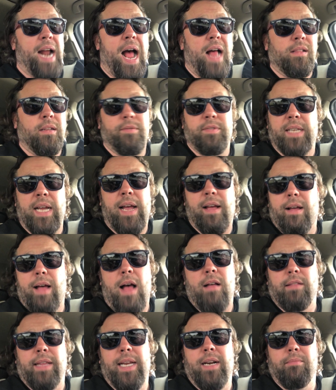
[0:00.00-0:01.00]
olives.
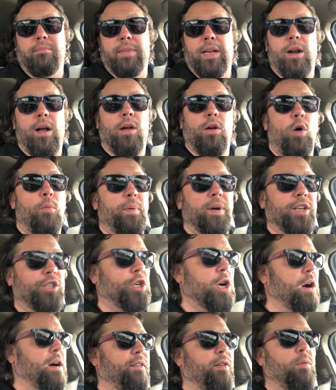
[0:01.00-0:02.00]
I'll eat them. You know, I'll open a
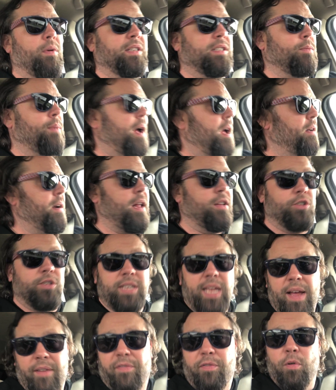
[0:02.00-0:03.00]
jar every once in a while, and I'll just
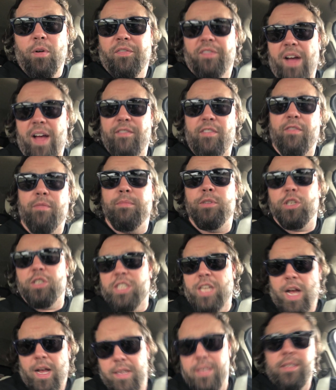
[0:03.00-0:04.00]
have 4 or 5 of them just
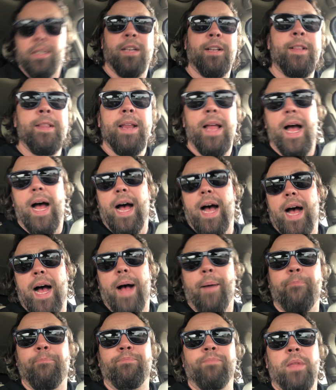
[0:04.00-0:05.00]
cause.
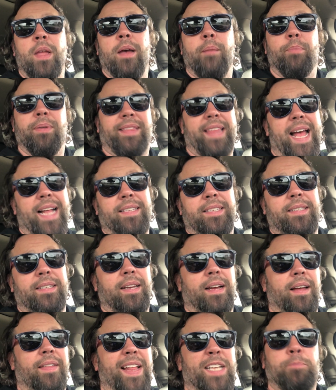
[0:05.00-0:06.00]
But
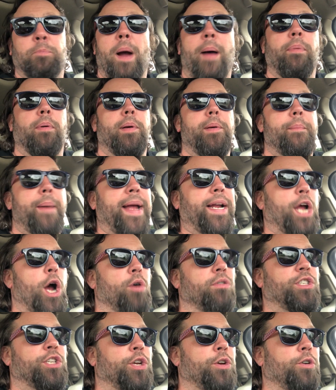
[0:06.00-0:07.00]
that's probably my
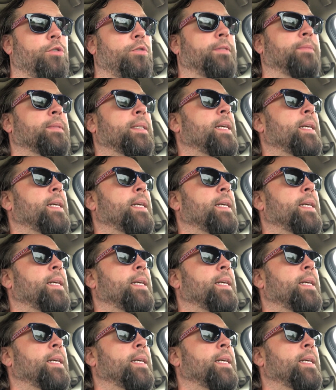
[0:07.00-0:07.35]
go-to.